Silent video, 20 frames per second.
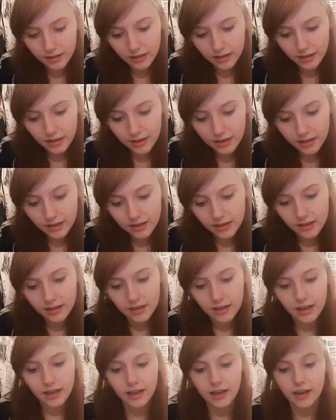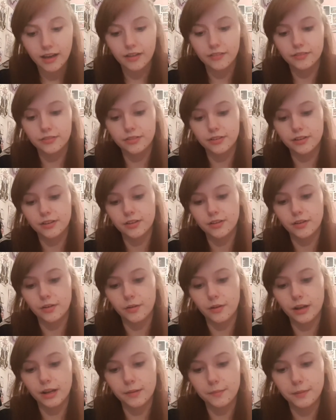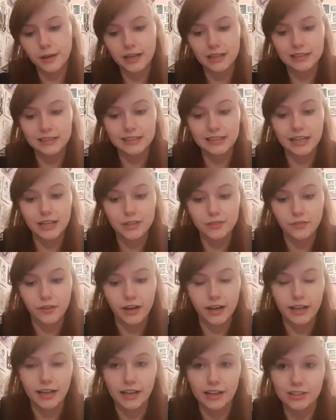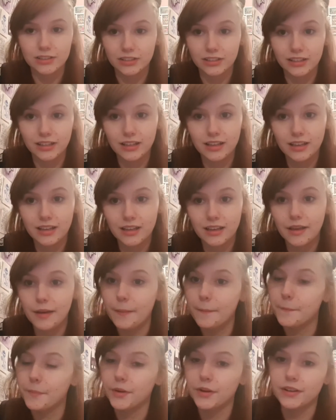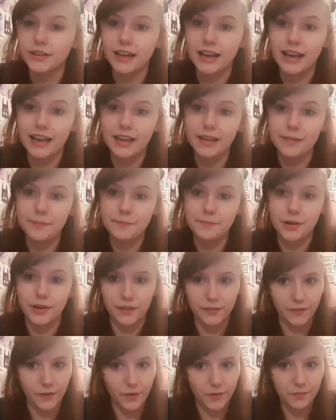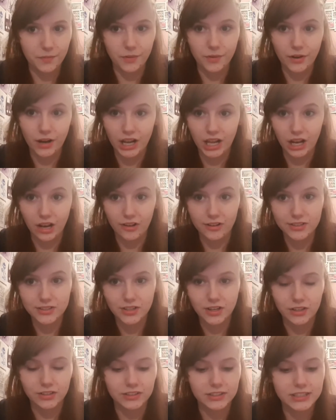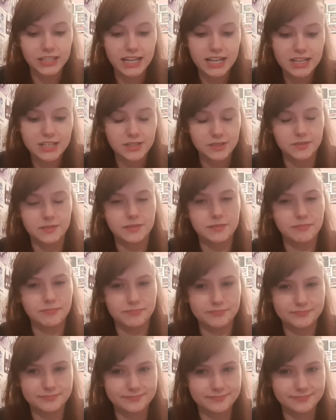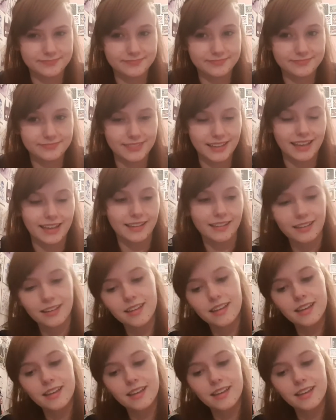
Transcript: I have quite bad stage fright actually, but I perform quite a lot on stage. Yeah.